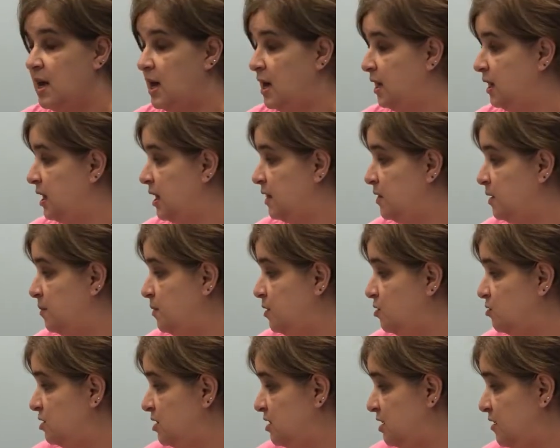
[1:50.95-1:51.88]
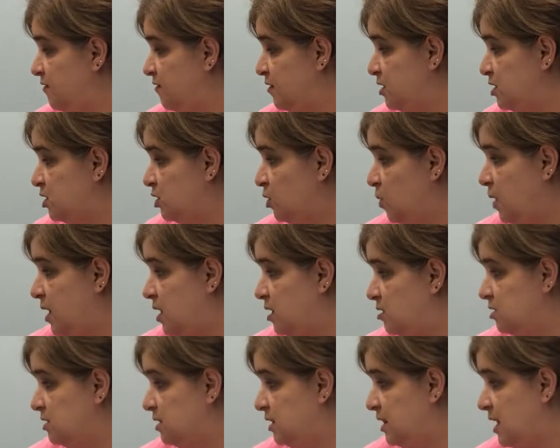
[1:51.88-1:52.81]
and let them use the different
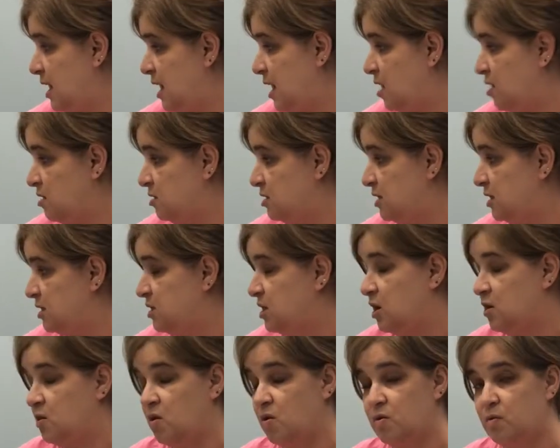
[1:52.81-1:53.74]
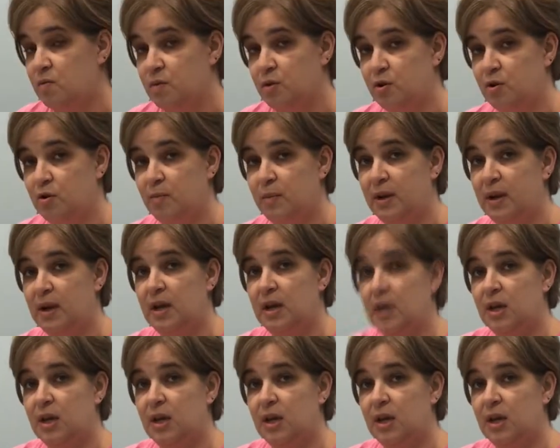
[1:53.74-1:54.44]
squares in the house as their own room. And